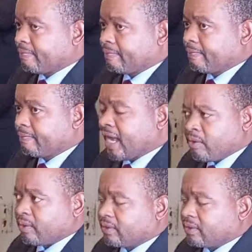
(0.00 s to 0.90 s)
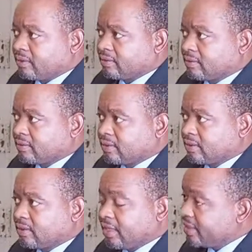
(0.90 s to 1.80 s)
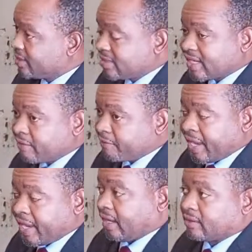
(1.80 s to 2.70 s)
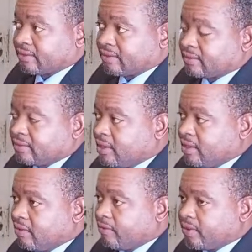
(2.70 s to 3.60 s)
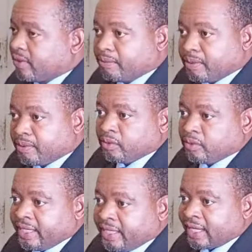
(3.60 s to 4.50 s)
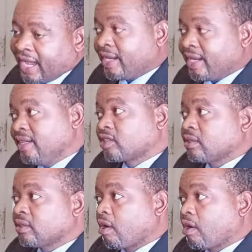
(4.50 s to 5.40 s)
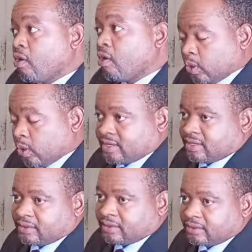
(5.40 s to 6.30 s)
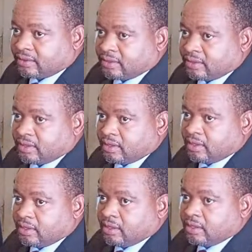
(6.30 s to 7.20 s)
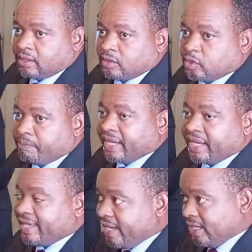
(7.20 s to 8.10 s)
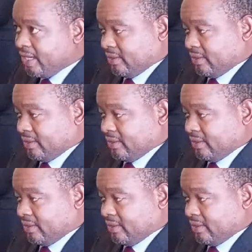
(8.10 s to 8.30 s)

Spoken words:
How? It is unfair for Honorable Mundugire and his cohorts to begin